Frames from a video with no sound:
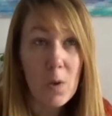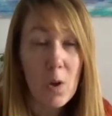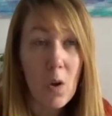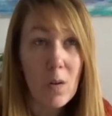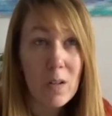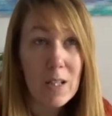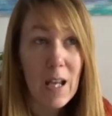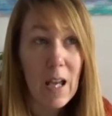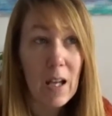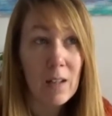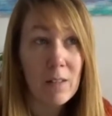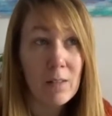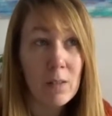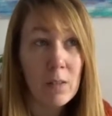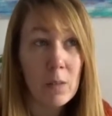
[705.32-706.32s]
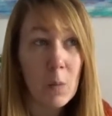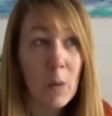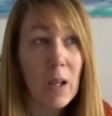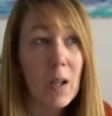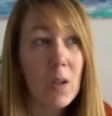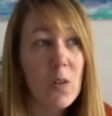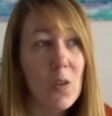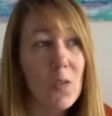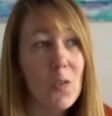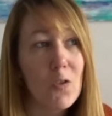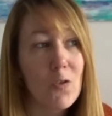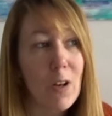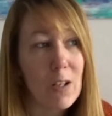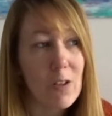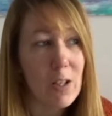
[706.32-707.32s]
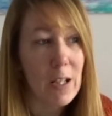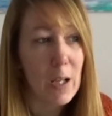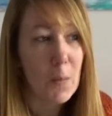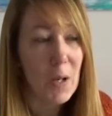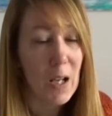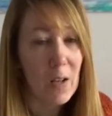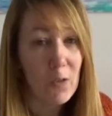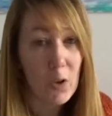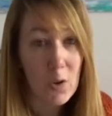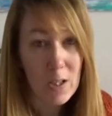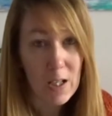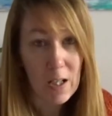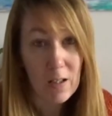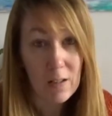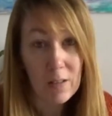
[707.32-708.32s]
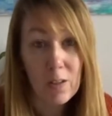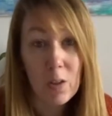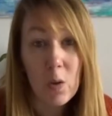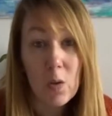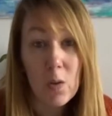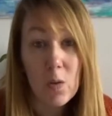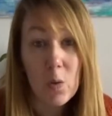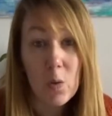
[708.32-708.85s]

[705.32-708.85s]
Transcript: lockdown, we're sort of gradually coming out of lockdown. The